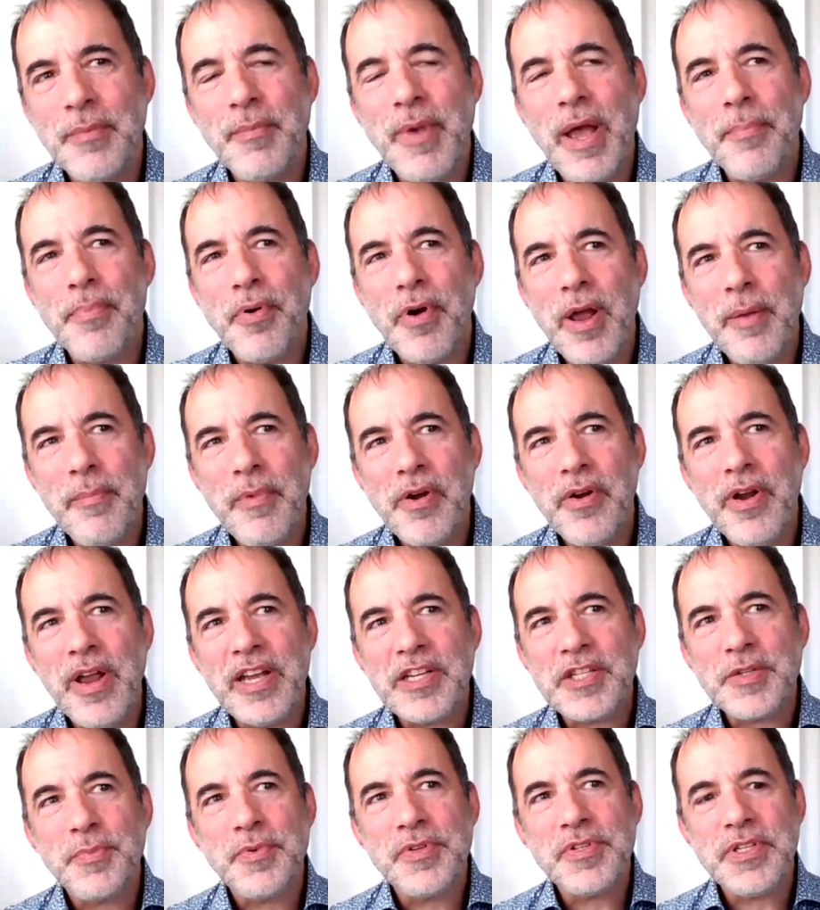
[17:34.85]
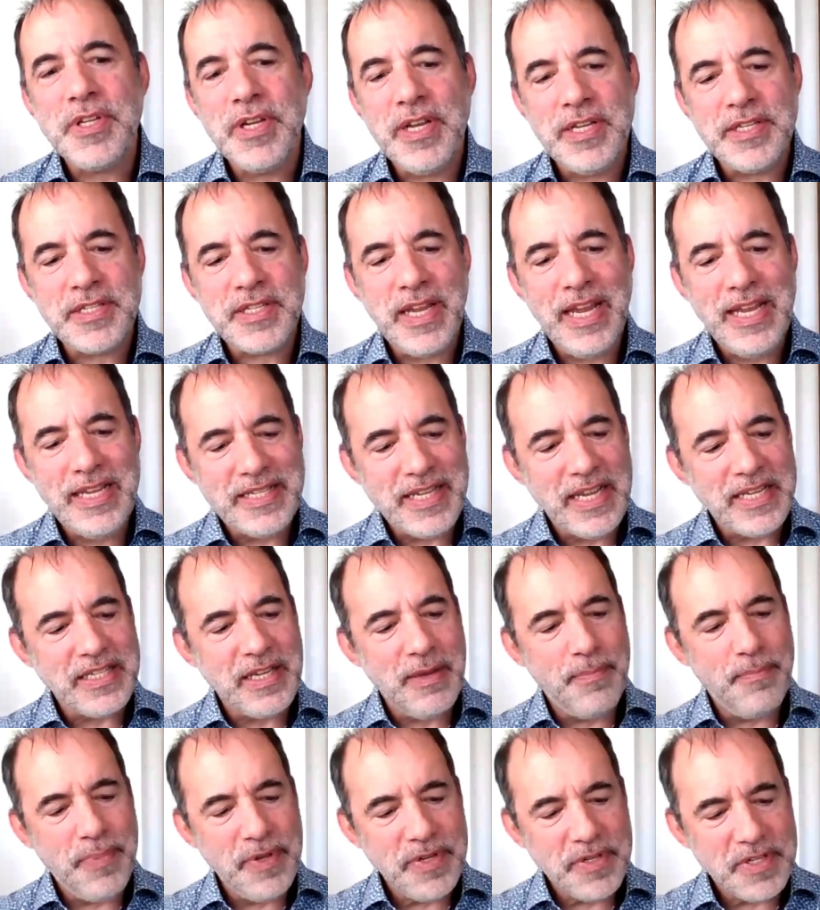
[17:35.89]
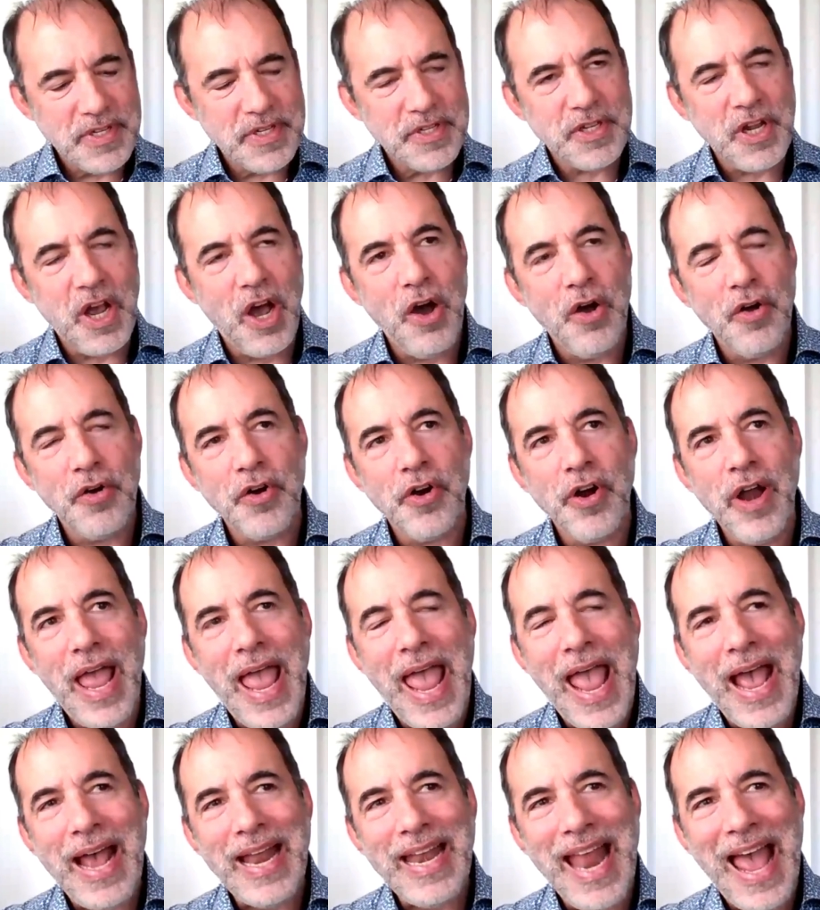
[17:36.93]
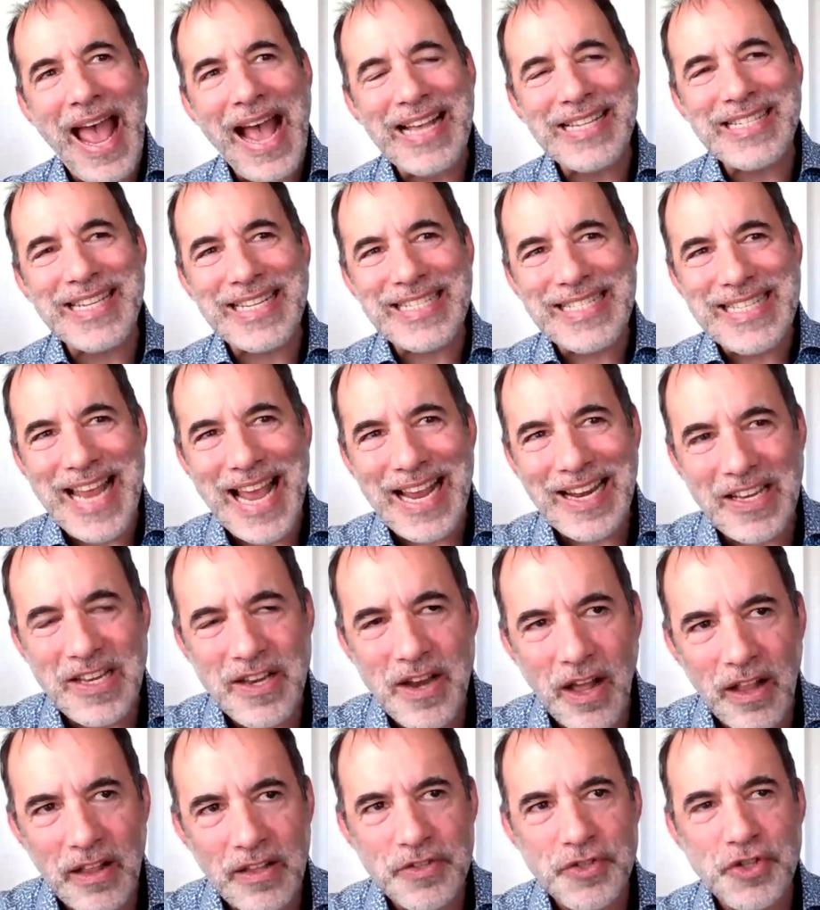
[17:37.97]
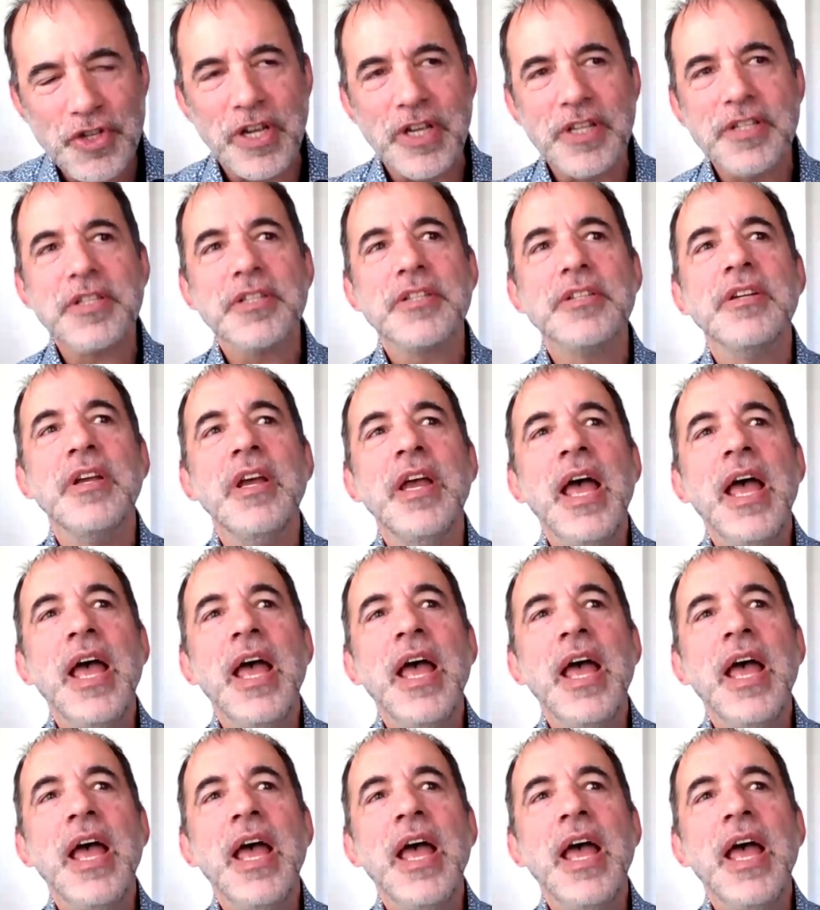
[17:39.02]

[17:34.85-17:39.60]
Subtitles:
My primary expertise is as a business owner and as a technologist.